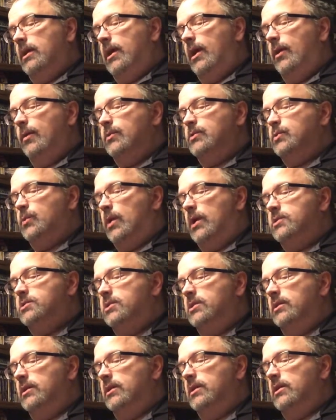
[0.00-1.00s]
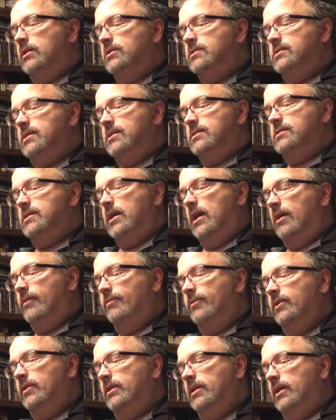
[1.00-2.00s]
He was watching the gulls as he
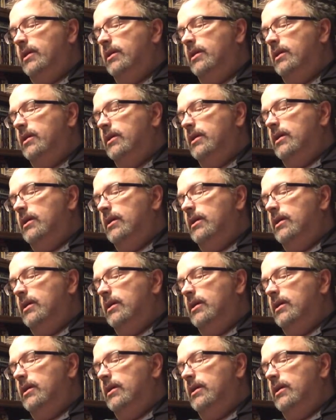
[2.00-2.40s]
often did,